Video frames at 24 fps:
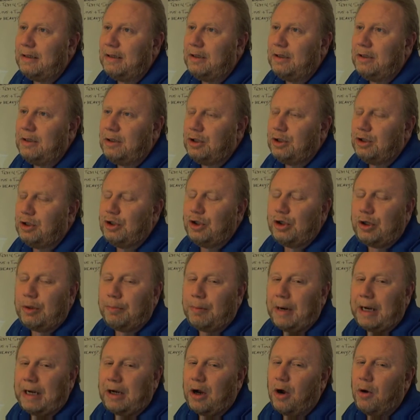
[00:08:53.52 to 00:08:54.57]
You could
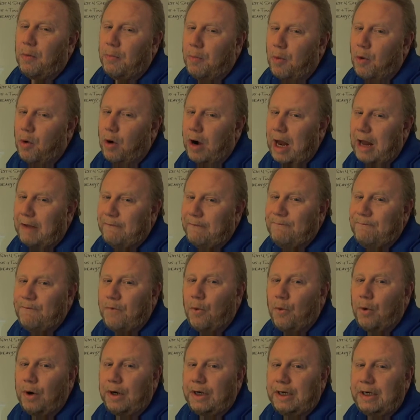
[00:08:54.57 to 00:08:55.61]
probably go more like
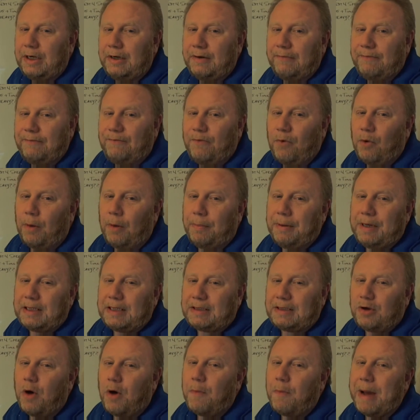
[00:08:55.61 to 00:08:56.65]
4,
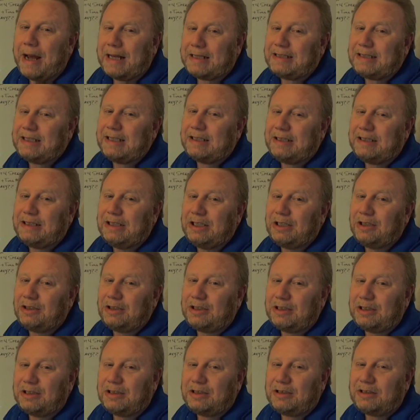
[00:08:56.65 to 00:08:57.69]
because going back 6
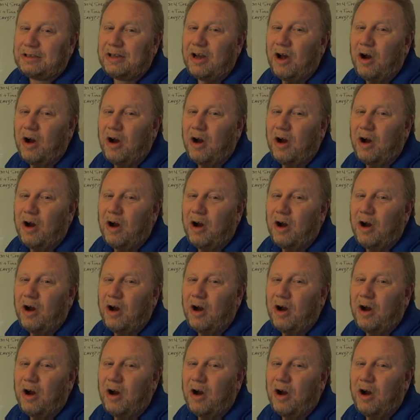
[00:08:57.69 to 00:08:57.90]
years